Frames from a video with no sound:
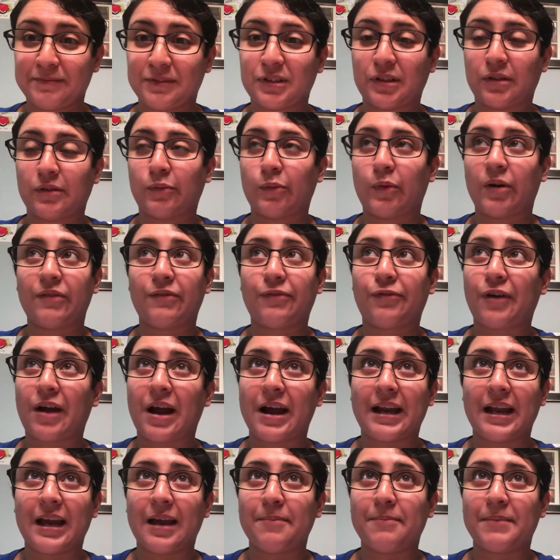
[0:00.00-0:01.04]
So one
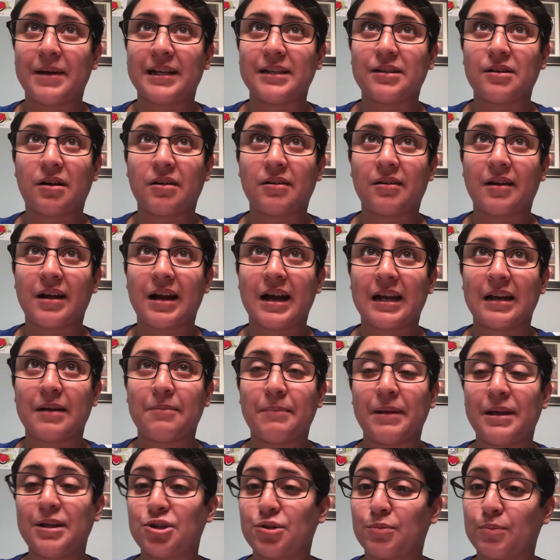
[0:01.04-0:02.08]
Friday, my daughter had a
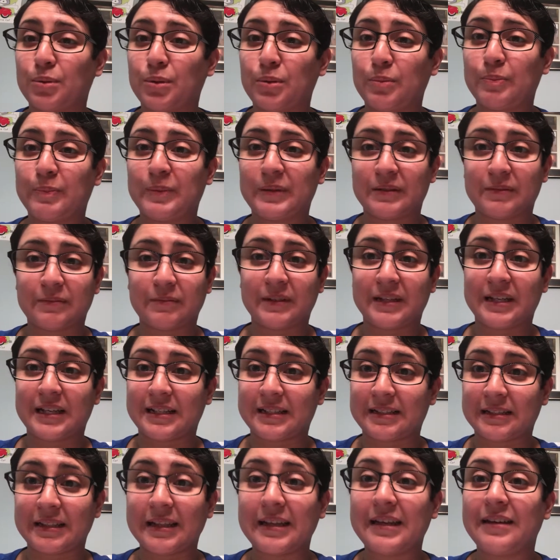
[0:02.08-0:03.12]
major poop and we
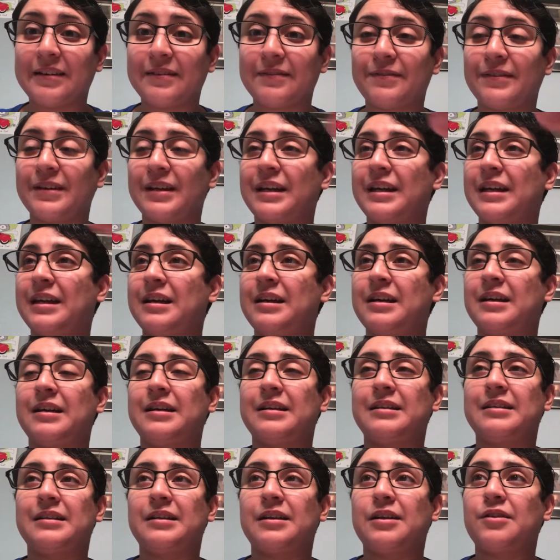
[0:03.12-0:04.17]
had to leave.
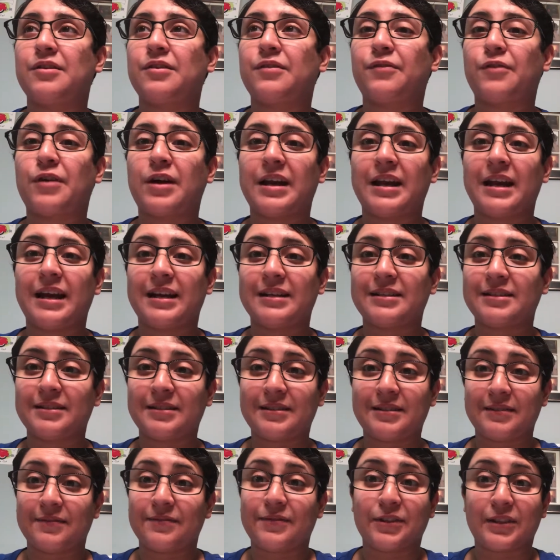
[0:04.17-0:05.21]
And another Friday, I
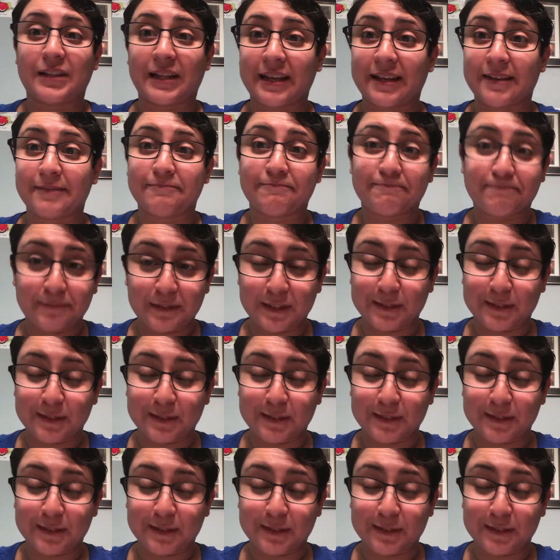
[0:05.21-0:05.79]
just didn't feel like it.